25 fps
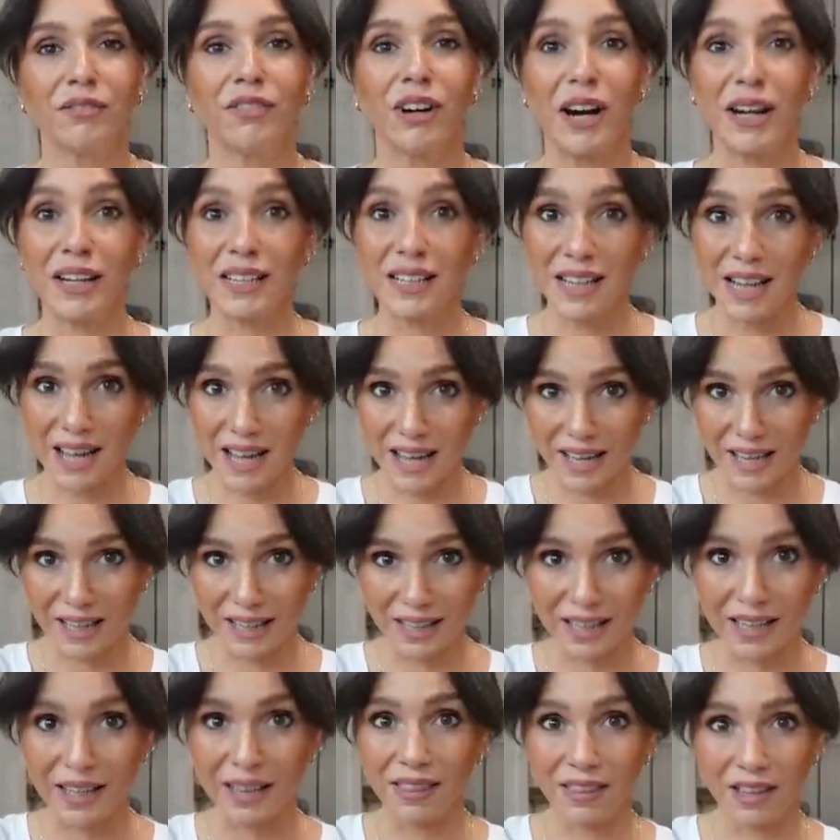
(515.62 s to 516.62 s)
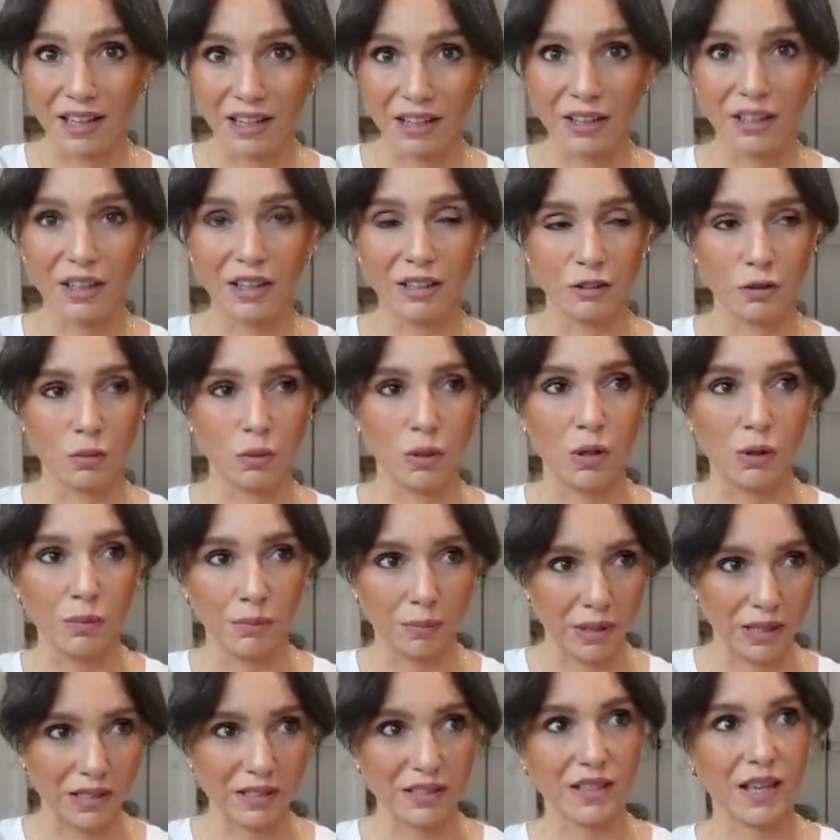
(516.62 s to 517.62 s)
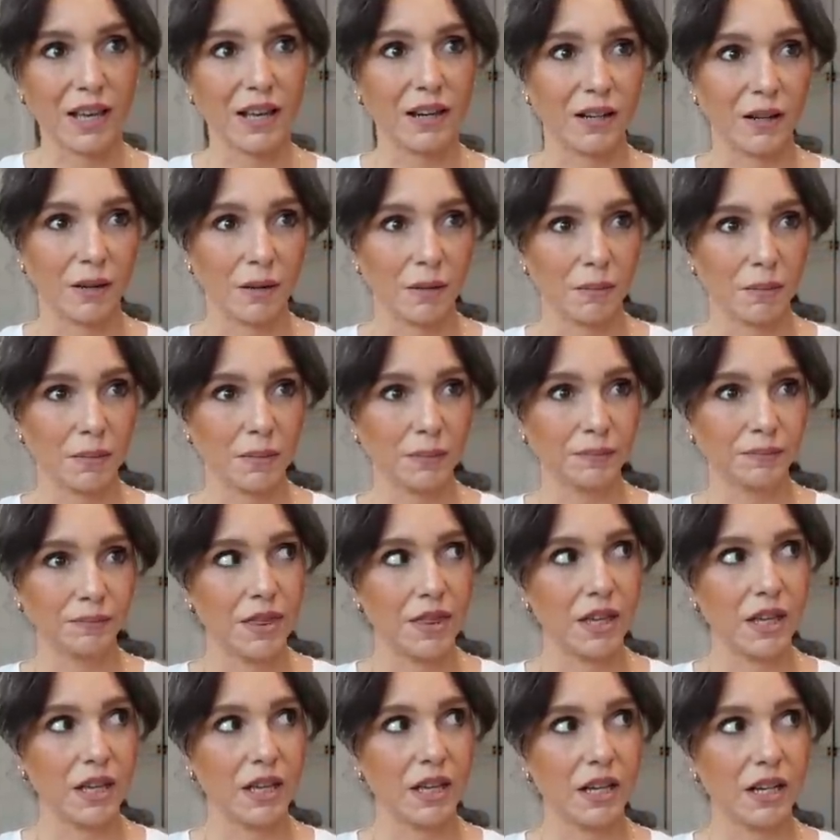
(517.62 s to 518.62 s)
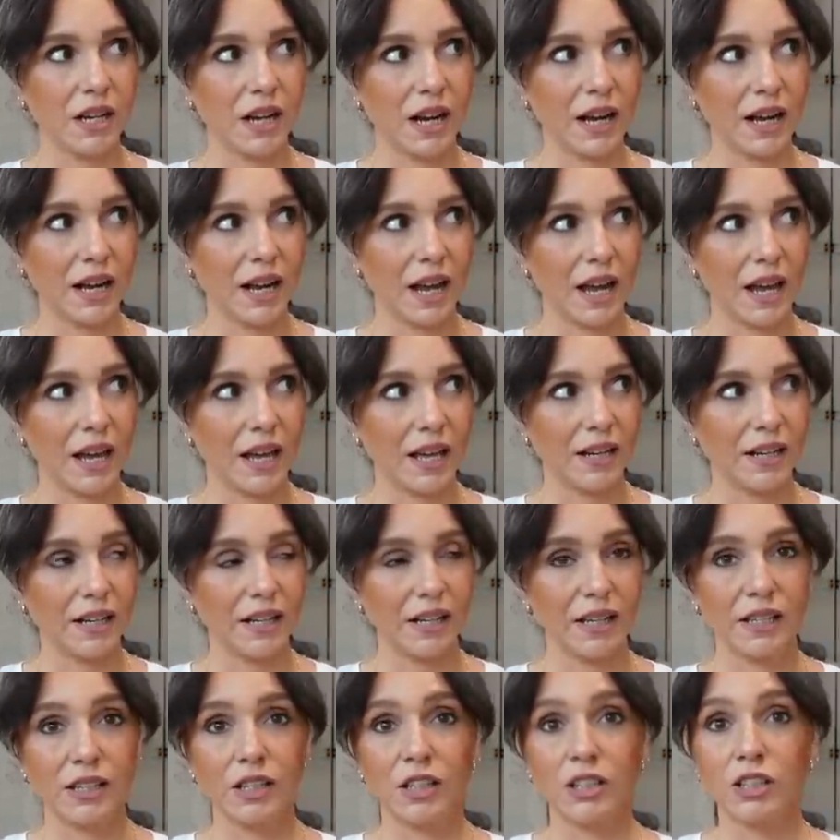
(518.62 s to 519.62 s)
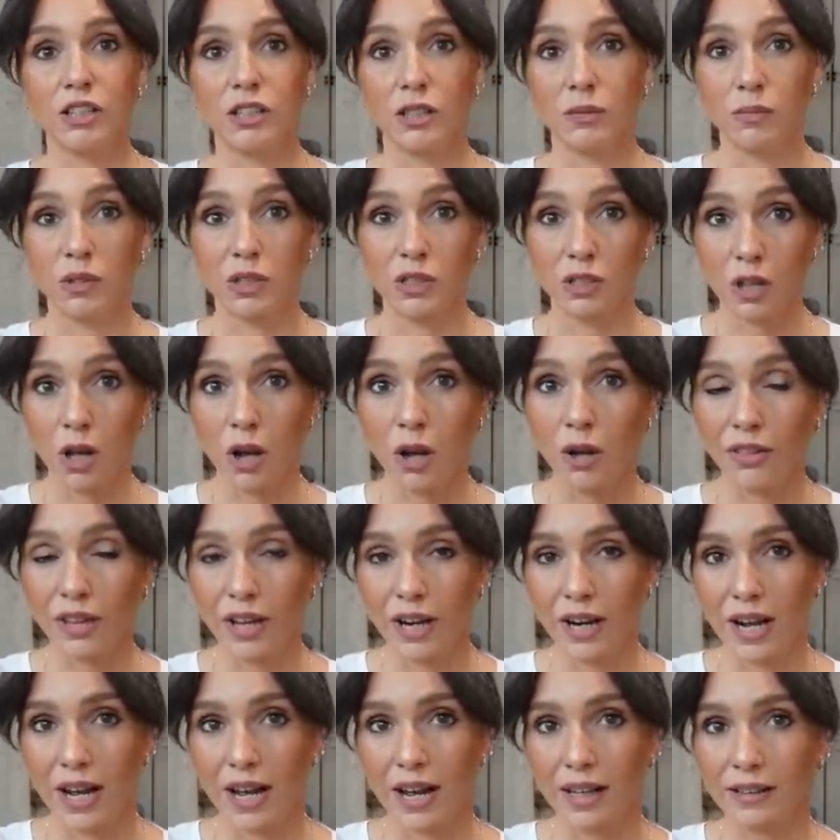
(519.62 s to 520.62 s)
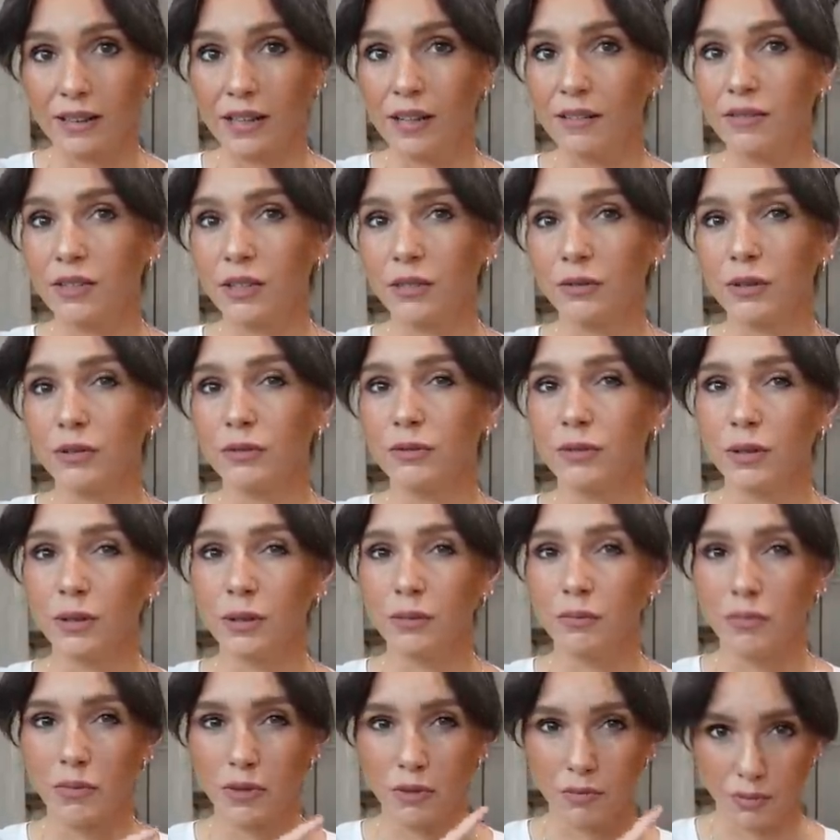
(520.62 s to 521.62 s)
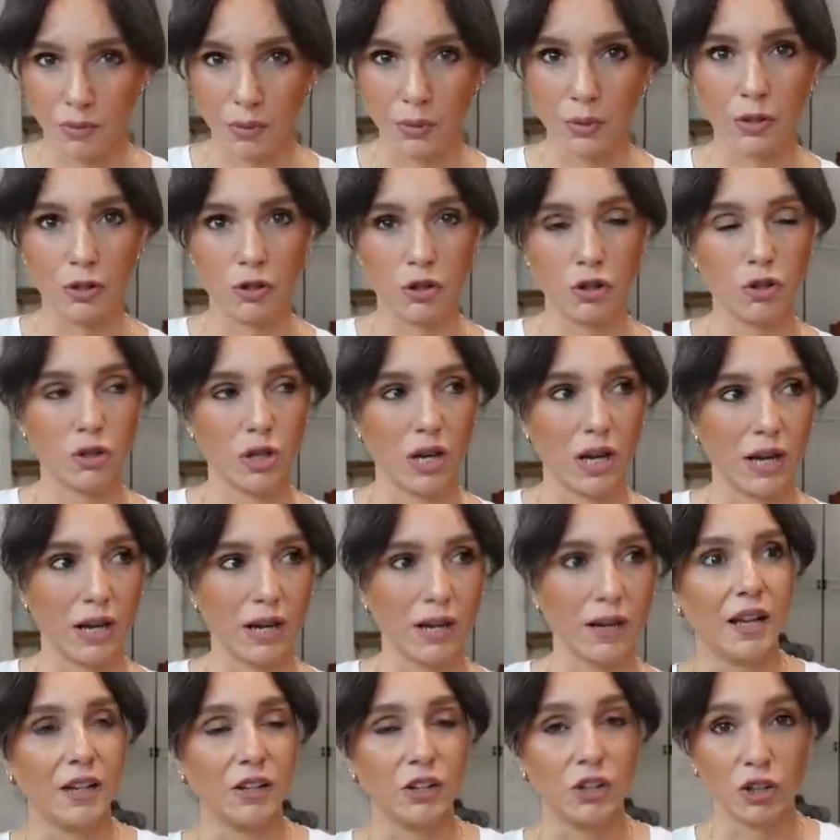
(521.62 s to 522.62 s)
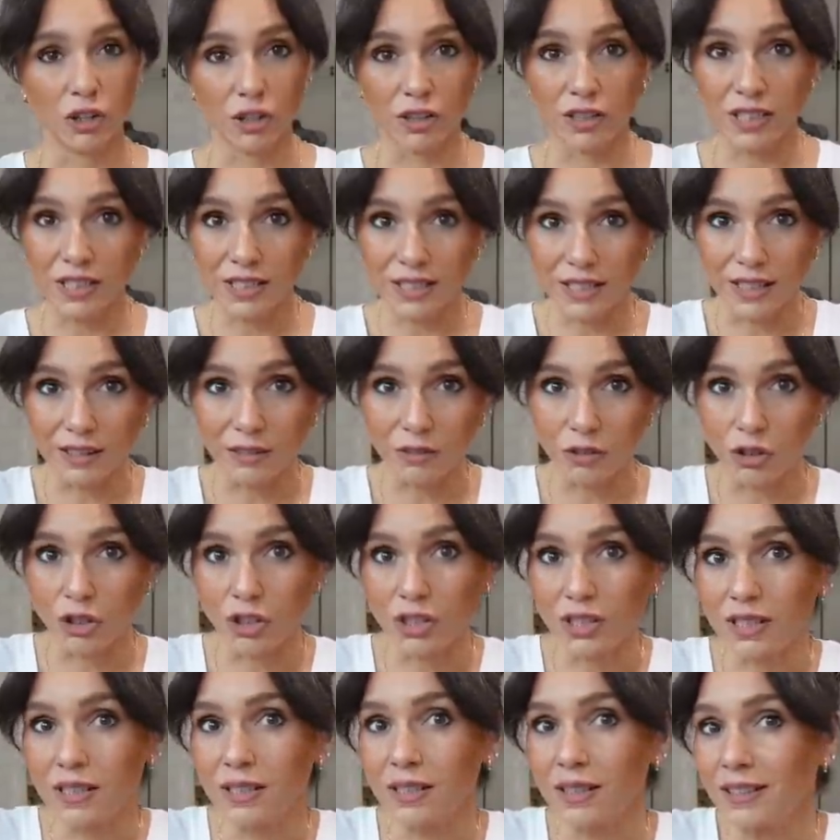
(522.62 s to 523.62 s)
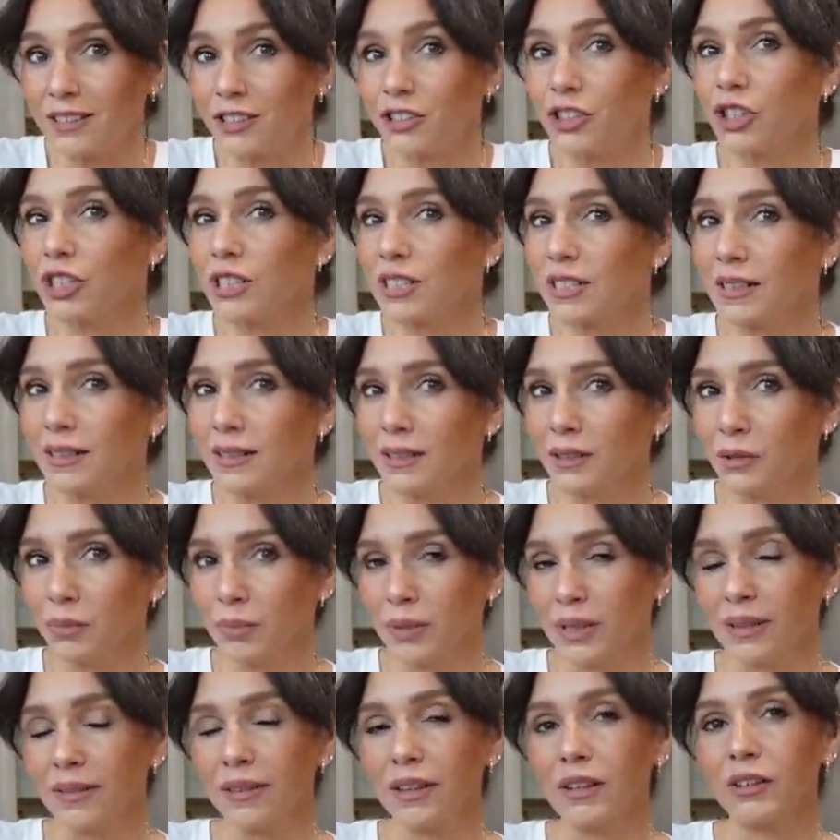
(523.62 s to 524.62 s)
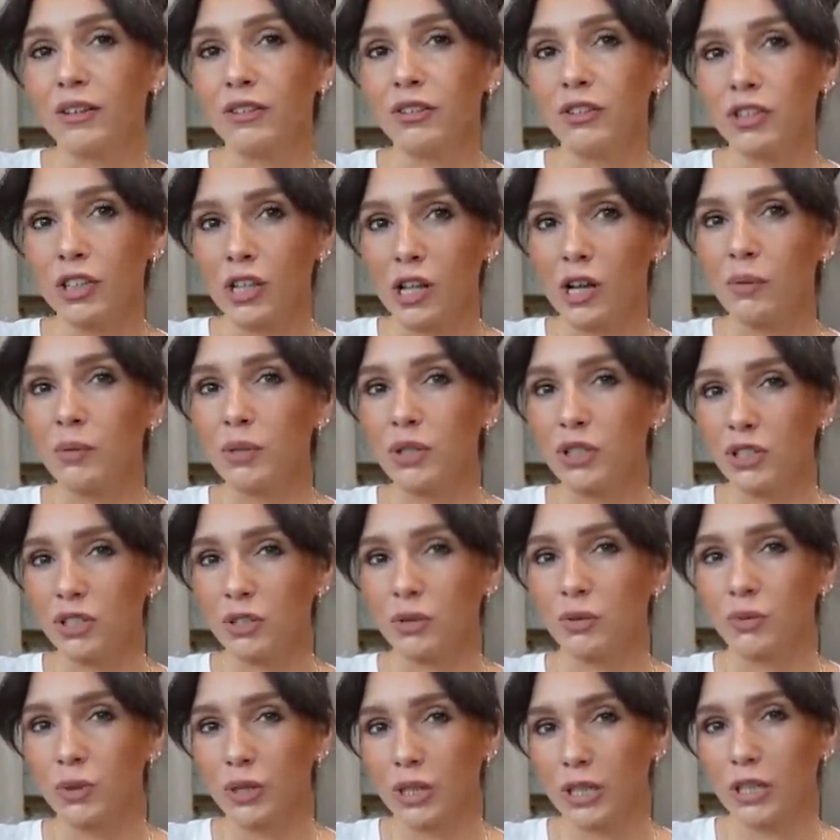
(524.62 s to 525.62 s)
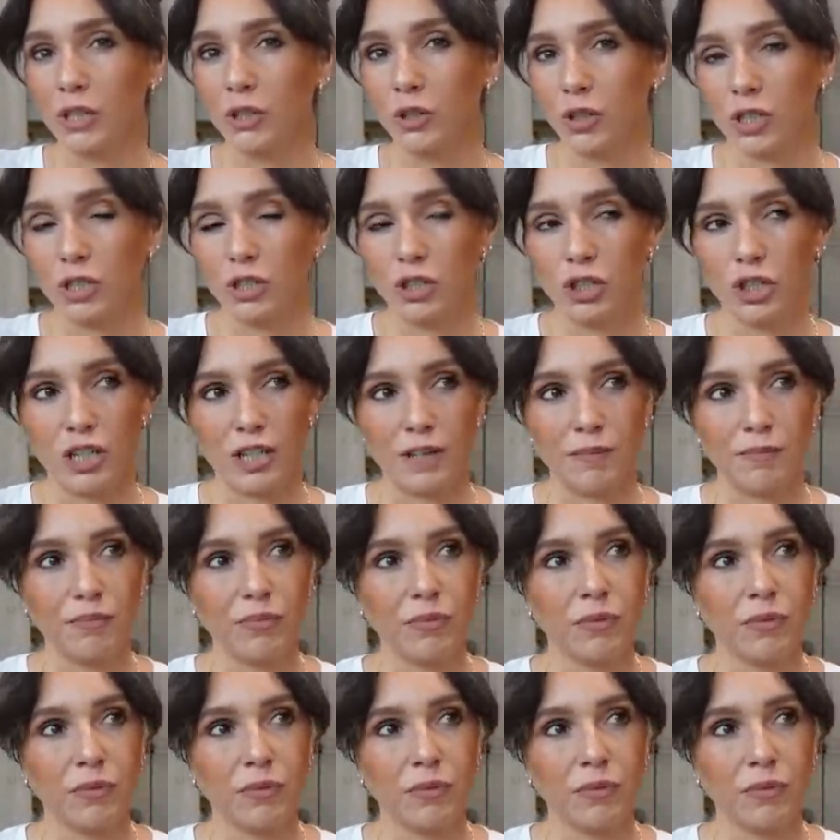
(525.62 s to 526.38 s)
fried an egg in there as well and mixed that up. Then I added some slaw that I had left over from the 4th of July and cooked it down just, just a little bit. The slaw was still really crunchy.